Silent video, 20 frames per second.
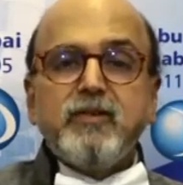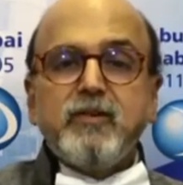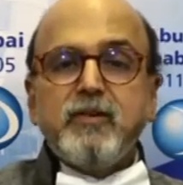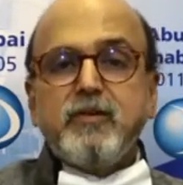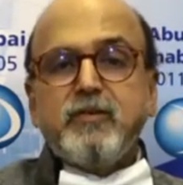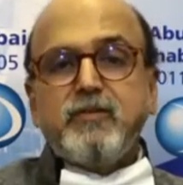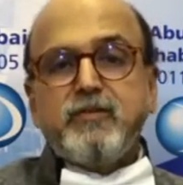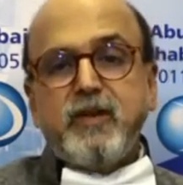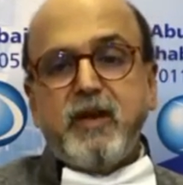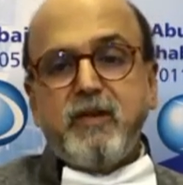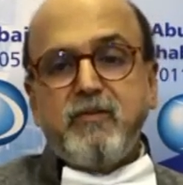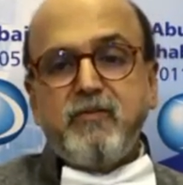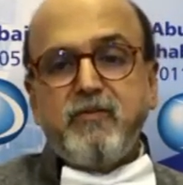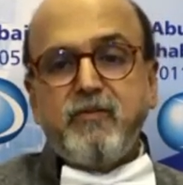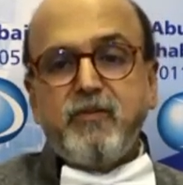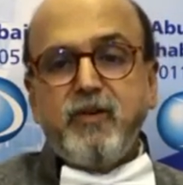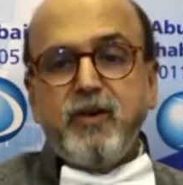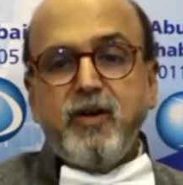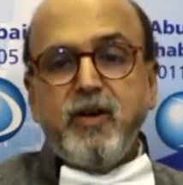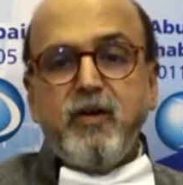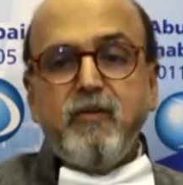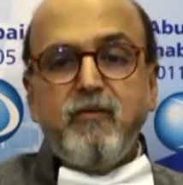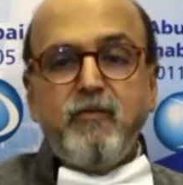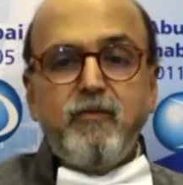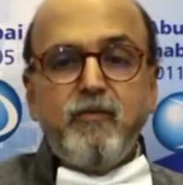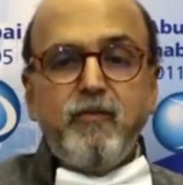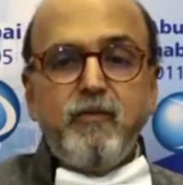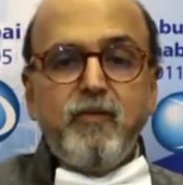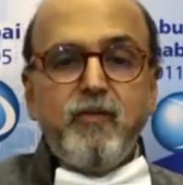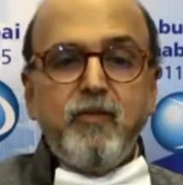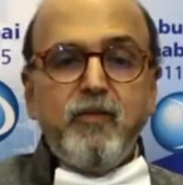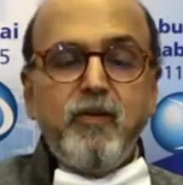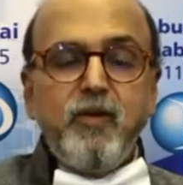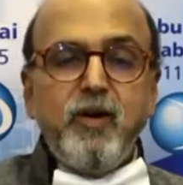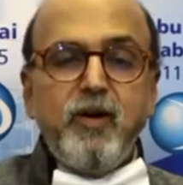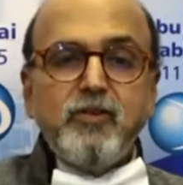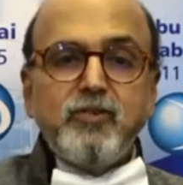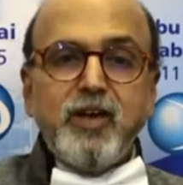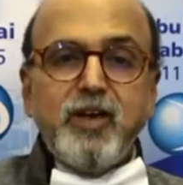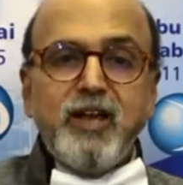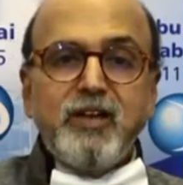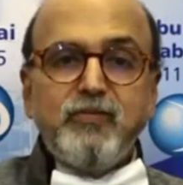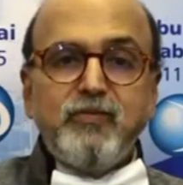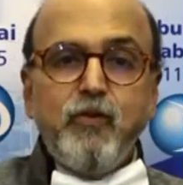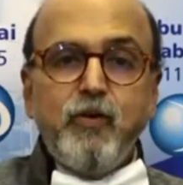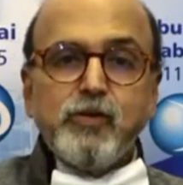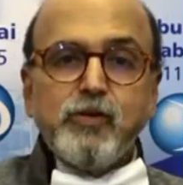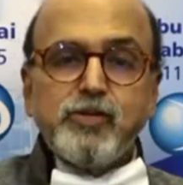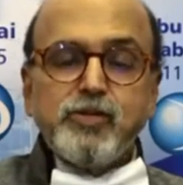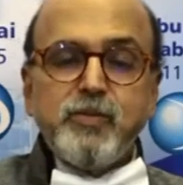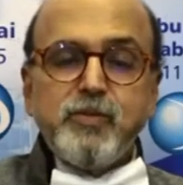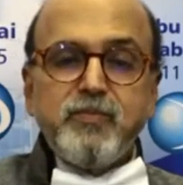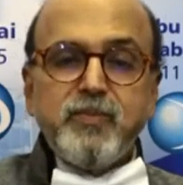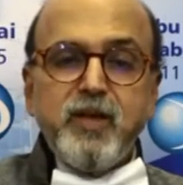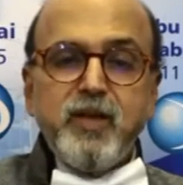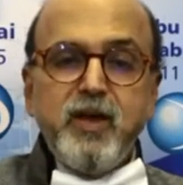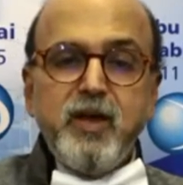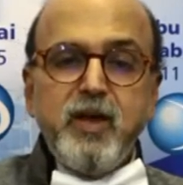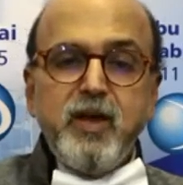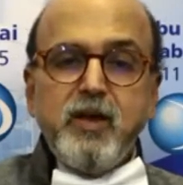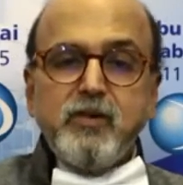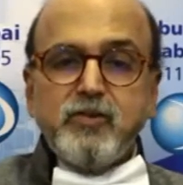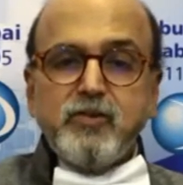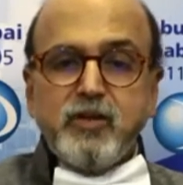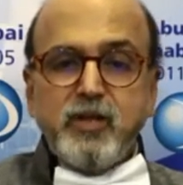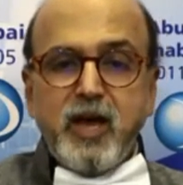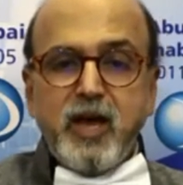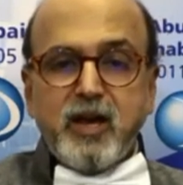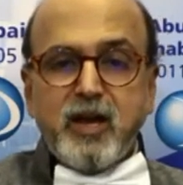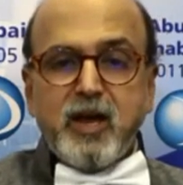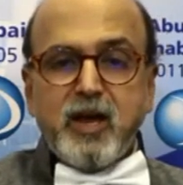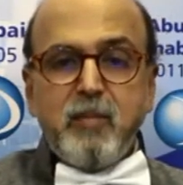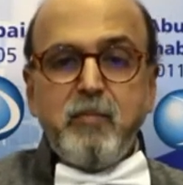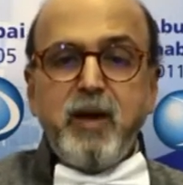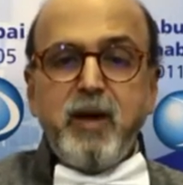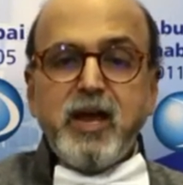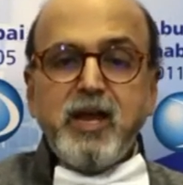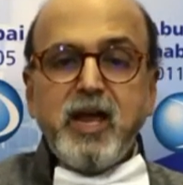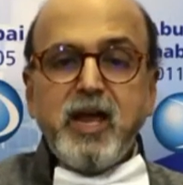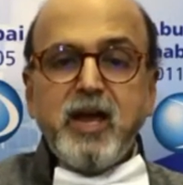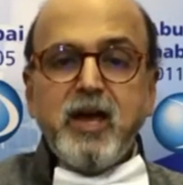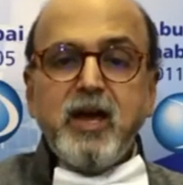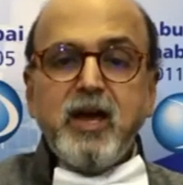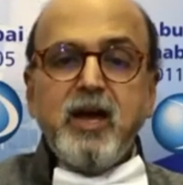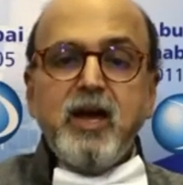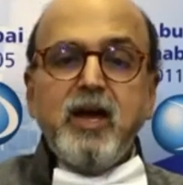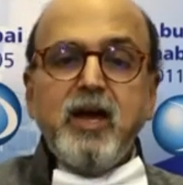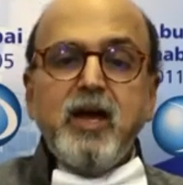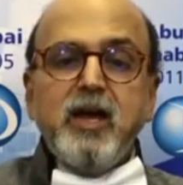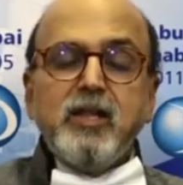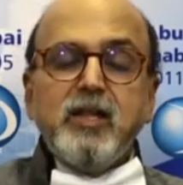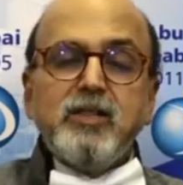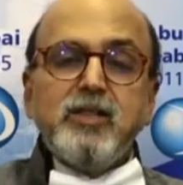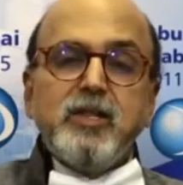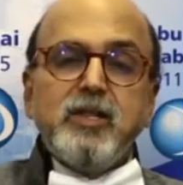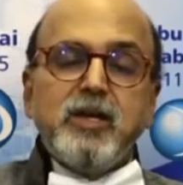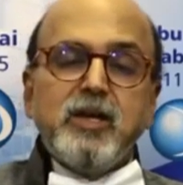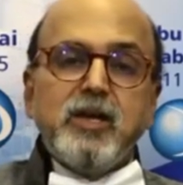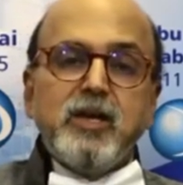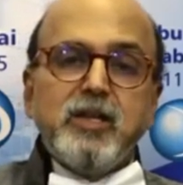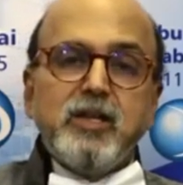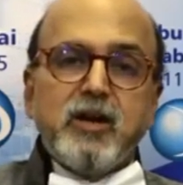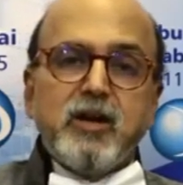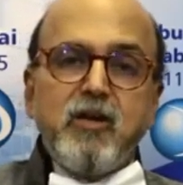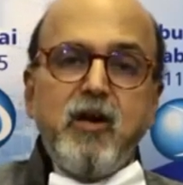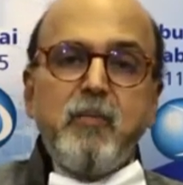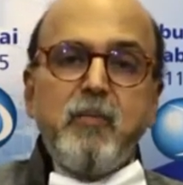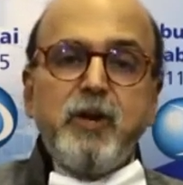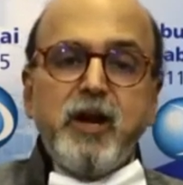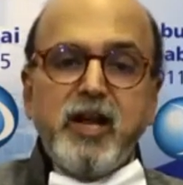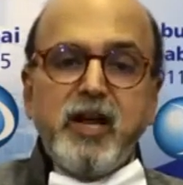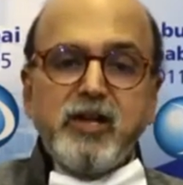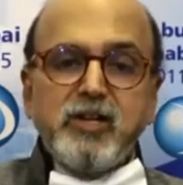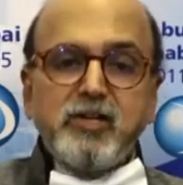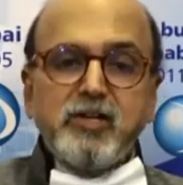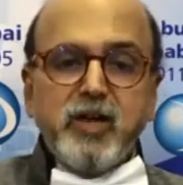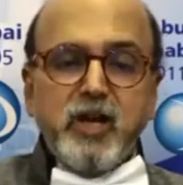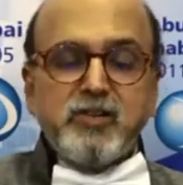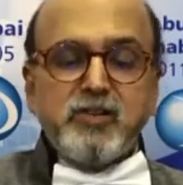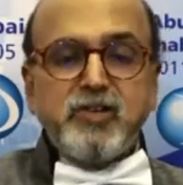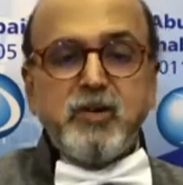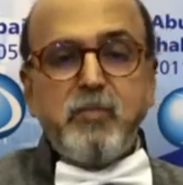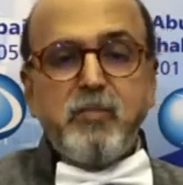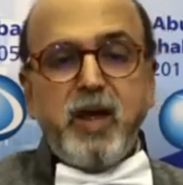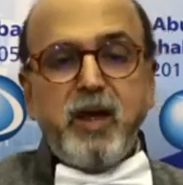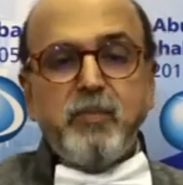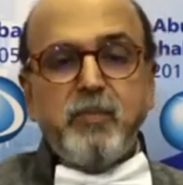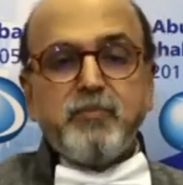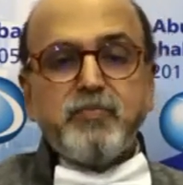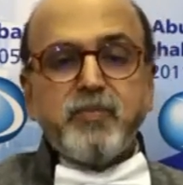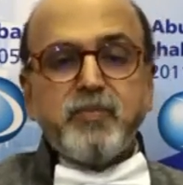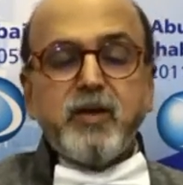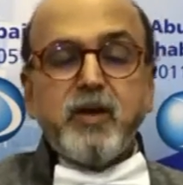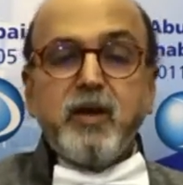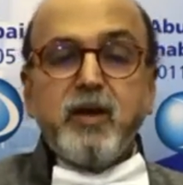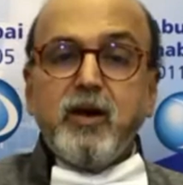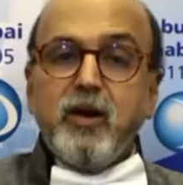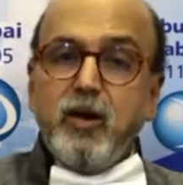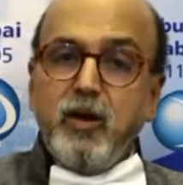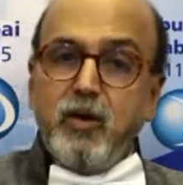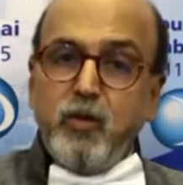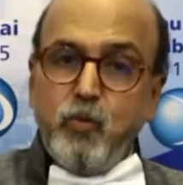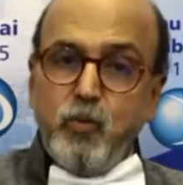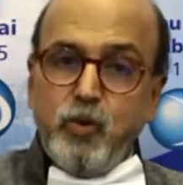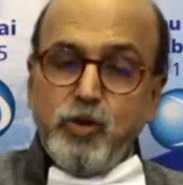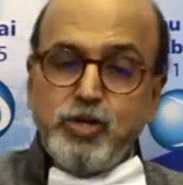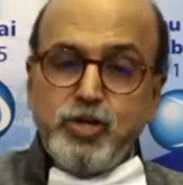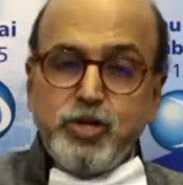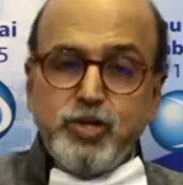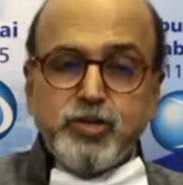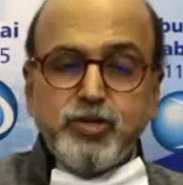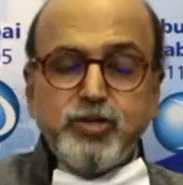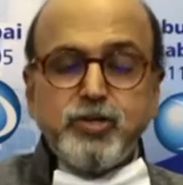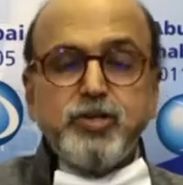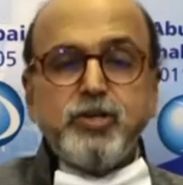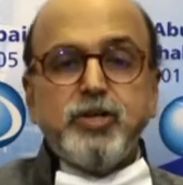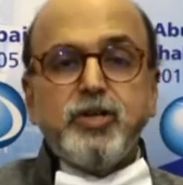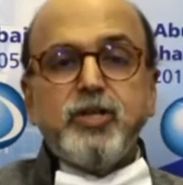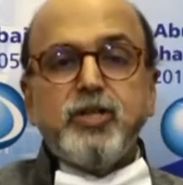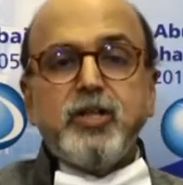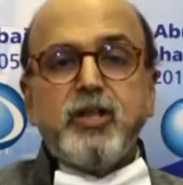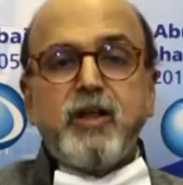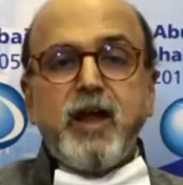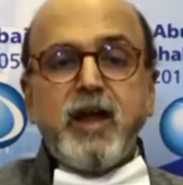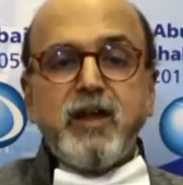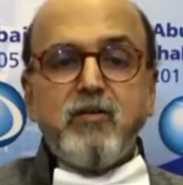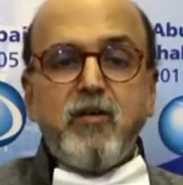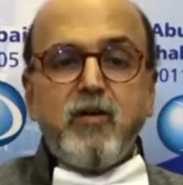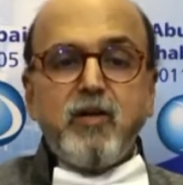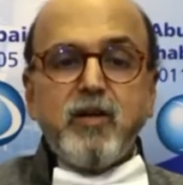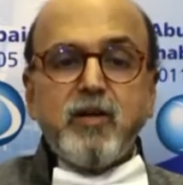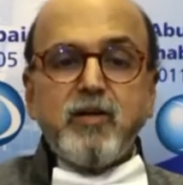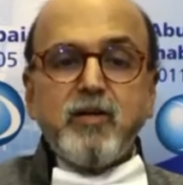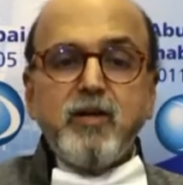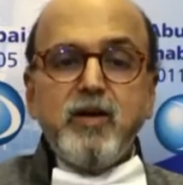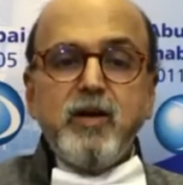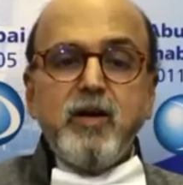safe sales force. So they are combining the corporate and SME, which is the right order.